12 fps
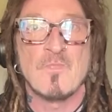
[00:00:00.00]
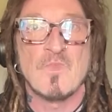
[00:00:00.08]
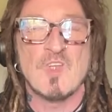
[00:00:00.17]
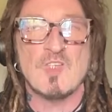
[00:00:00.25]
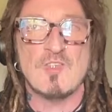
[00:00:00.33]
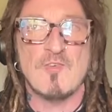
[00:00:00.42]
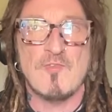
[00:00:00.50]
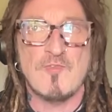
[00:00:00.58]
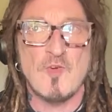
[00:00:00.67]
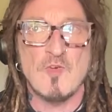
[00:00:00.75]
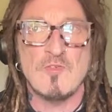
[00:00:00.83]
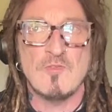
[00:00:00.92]
Just a
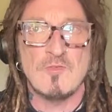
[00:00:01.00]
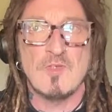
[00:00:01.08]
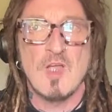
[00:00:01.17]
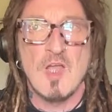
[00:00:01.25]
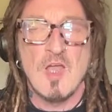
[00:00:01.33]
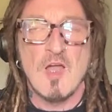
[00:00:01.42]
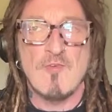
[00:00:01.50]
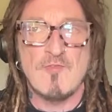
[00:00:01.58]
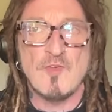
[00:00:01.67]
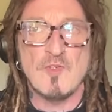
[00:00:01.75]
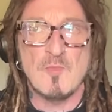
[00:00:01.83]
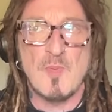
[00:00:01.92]
fun
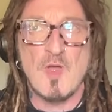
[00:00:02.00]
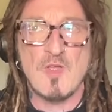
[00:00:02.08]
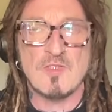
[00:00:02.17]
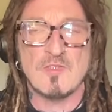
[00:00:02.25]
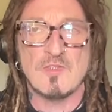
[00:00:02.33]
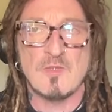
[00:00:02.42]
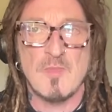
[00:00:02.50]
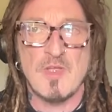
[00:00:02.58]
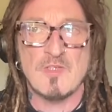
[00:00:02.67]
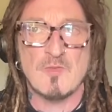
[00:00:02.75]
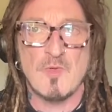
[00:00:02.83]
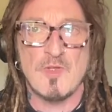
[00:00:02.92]
person to
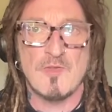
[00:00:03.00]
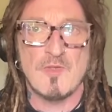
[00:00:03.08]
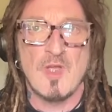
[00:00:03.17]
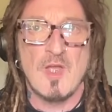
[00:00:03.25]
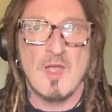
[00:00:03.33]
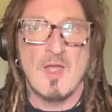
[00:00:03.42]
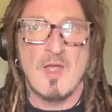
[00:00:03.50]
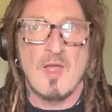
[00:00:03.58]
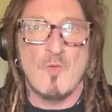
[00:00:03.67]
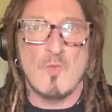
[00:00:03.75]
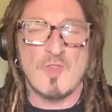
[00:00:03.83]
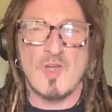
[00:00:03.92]
mix with
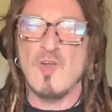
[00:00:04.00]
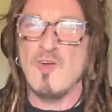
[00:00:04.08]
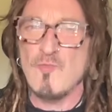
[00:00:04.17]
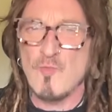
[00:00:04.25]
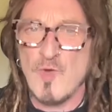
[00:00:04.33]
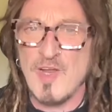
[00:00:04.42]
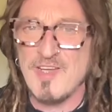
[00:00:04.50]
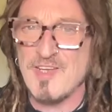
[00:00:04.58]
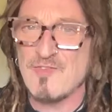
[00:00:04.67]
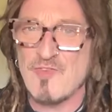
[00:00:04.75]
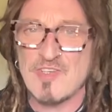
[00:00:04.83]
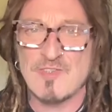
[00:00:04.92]
a lot of really
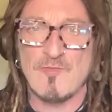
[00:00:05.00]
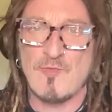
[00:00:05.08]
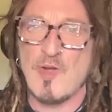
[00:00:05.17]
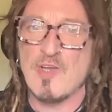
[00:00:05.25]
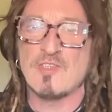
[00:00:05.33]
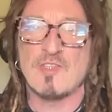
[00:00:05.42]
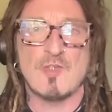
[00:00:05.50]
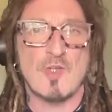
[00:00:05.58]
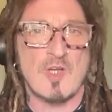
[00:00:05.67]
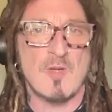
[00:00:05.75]
interesting friends, as you can